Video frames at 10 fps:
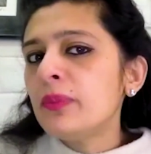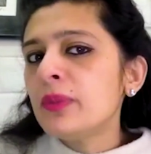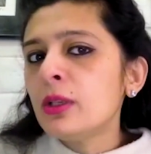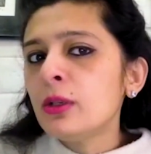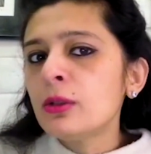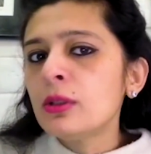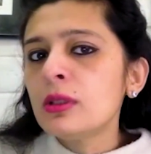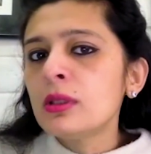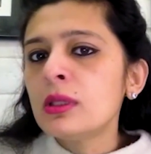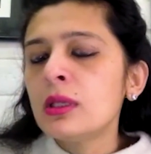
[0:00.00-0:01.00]
you know,
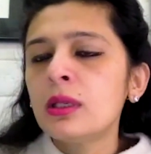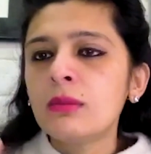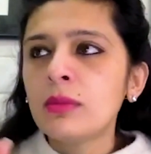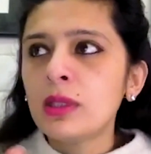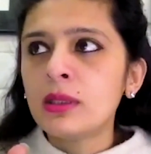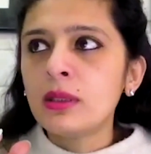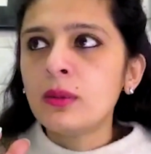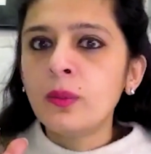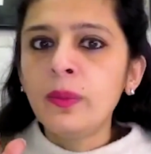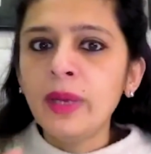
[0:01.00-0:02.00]

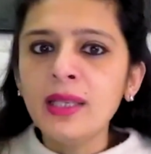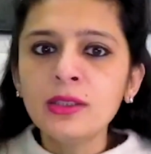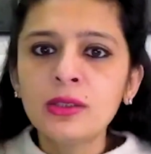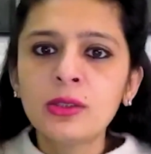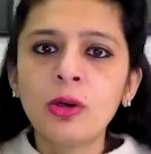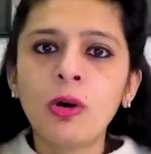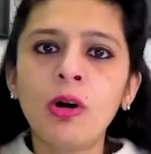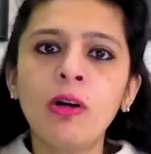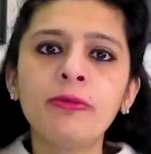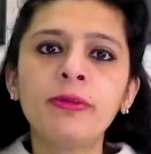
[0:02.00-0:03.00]
the waste
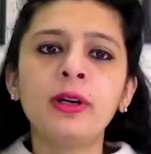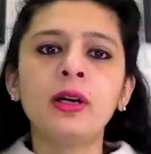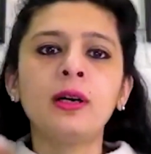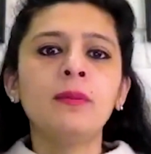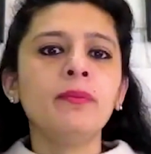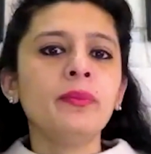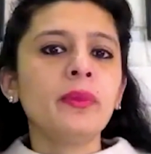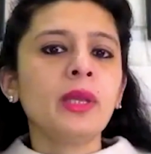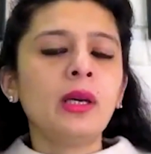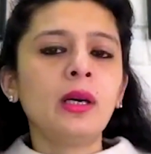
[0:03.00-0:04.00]
of
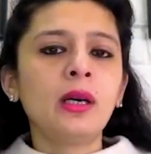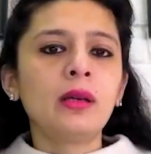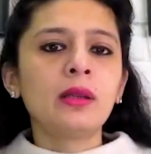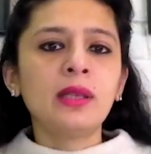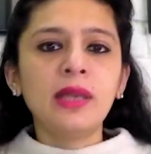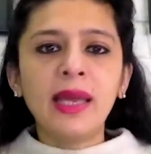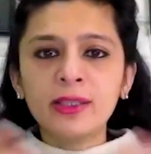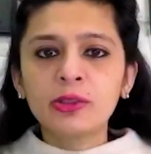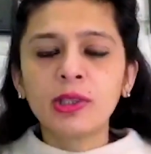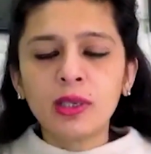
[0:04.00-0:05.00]
the
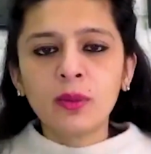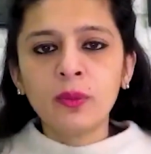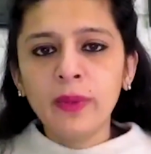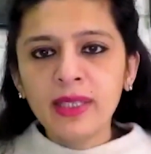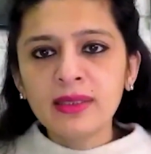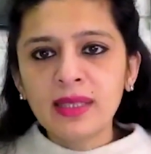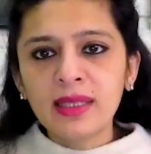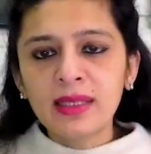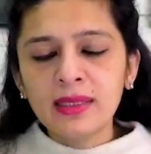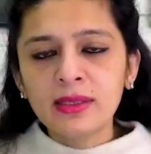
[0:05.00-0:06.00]
extra waste
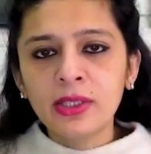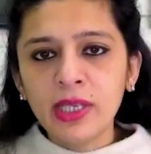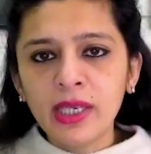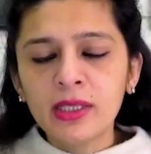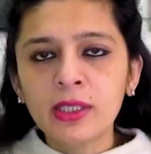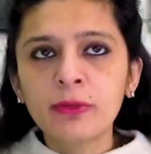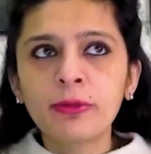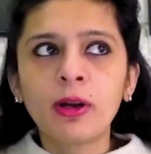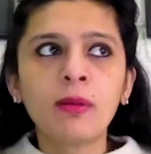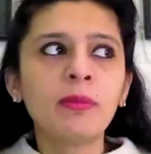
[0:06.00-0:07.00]
that is created
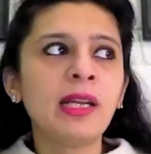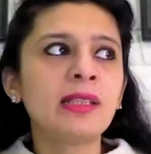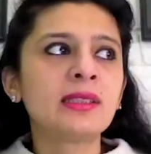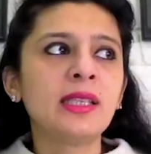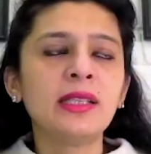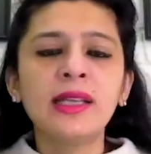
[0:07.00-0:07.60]
from, let's say,